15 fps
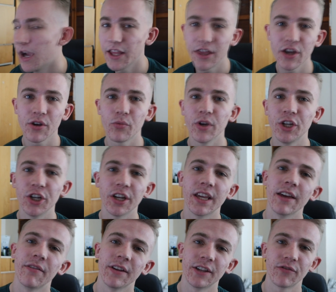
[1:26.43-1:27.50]
I think we should
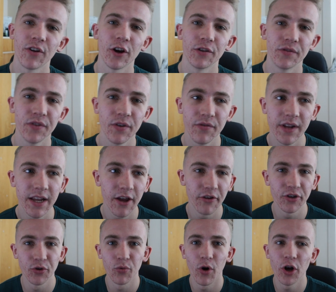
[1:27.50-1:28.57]
give his first few
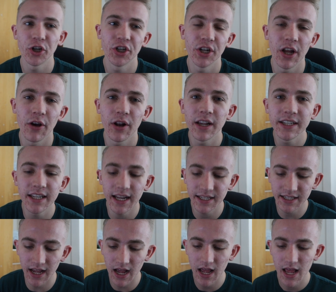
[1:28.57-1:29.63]
videos a watch, you know? Listen,
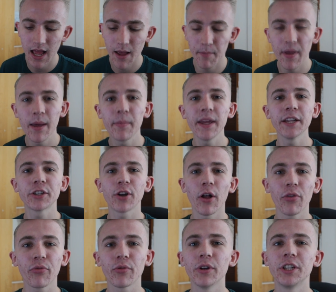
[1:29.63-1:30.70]
listen. maybe he's
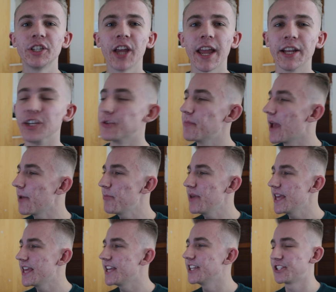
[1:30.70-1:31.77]
gone through a change.
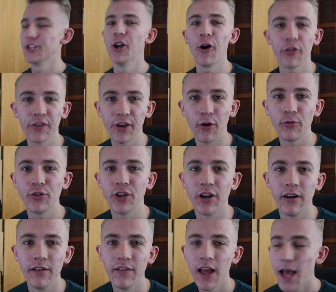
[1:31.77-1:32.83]
Maybe he's not the old
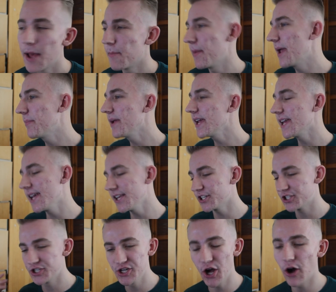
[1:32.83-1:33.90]
Durv. Maybe
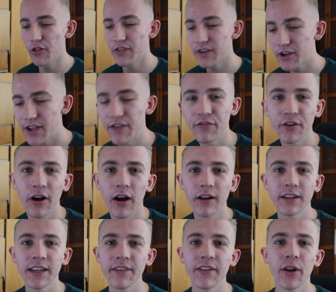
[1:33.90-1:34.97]
he's not the gift
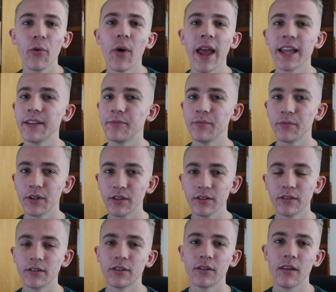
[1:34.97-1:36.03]
card given away
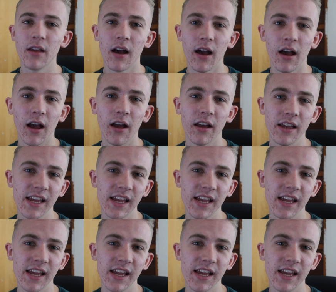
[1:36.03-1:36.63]
uh,